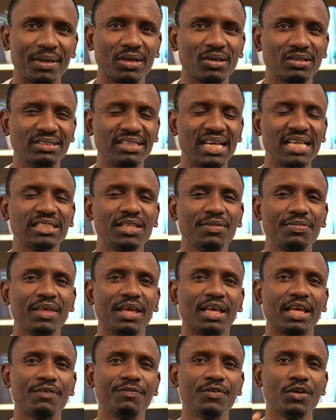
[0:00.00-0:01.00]
Because here's the
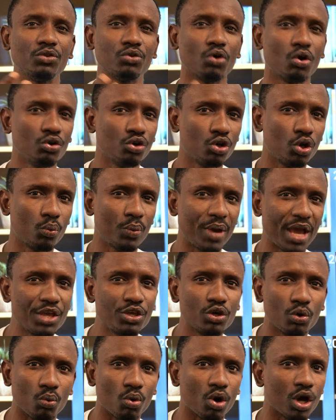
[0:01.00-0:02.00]
thing, if you don't know where
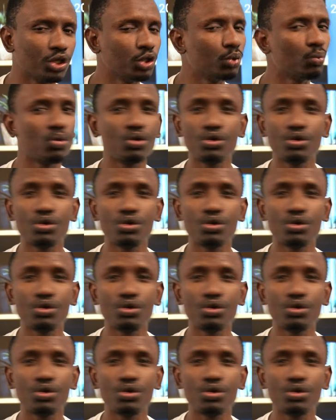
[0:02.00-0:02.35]
you are, you